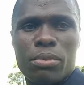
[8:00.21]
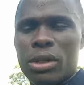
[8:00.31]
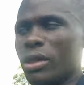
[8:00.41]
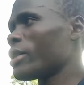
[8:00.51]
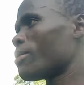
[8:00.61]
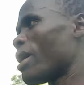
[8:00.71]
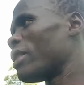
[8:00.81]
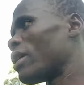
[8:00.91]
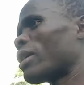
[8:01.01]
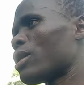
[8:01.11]
me. It's by
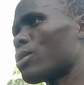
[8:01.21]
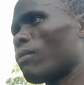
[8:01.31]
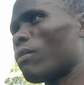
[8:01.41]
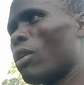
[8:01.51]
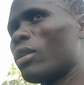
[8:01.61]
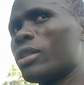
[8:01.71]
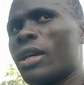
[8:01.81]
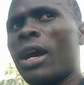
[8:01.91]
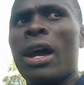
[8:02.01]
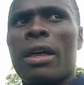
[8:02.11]
the grace of God
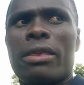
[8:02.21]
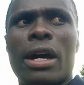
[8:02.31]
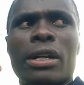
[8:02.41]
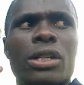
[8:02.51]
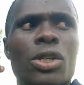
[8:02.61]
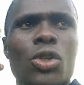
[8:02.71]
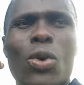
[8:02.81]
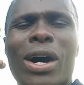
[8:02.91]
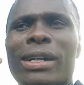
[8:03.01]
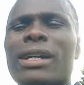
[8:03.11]
that you
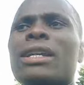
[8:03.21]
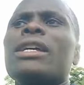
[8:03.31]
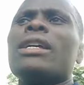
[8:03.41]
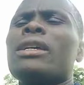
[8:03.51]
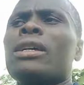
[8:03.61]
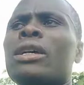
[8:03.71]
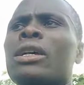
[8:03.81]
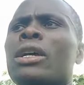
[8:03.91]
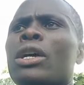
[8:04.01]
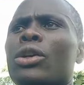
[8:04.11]
are really,
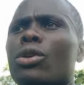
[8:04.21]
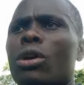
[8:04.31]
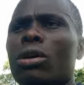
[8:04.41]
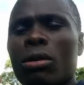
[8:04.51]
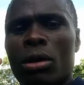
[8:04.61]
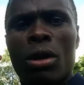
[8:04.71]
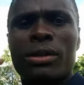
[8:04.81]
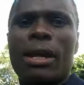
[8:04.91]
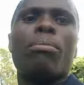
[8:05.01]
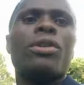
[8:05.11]
you know,
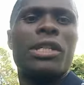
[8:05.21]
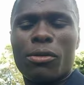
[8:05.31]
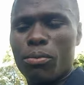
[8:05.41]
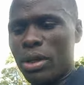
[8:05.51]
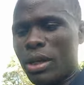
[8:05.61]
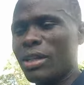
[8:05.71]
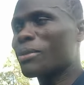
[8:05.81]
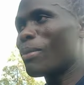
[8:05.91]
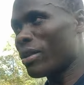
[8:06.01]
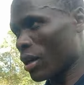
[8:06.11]
supporting me. It's
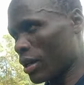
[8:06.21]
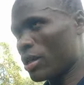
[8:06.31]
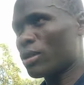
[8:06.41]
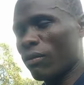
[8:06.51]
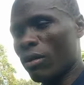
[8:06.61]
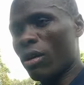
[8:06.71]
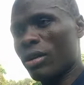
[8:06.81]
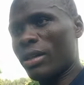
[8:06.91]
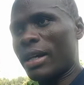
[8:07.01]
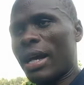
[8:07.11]
by the grace of
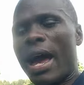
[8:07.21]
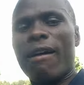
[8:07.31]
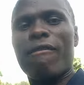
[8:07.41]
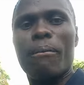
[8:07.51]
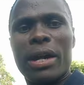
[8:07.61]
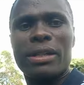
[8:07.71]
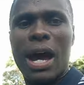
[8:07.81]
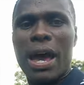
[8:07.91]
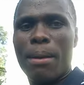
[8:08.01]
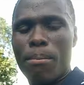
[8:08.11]
God that I have met
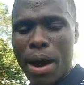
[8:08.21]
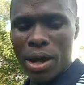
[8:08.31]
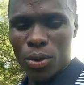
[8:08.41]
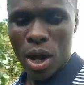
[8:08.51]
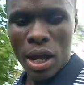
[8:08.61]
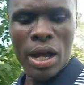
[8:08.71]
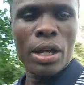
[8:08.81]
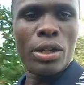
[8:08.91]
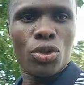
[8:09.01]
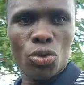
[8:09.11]
I am Marwa
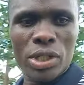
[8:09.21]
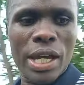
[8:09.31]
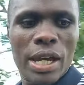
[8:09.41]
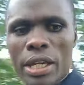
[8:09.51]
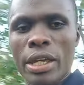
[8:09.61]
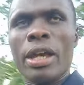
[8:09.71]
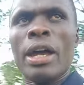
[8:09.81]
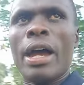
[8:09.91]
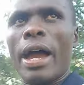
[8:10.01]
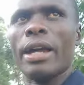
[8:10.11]
today,
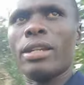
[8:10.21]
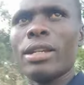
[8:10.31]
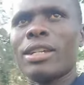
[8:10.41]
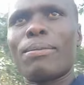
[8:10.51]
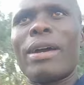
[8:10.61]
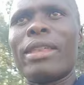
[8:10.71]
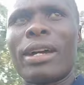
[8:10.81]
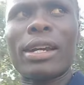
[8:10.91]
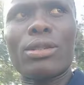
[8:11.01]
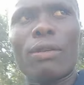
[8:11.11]
and it's by the grace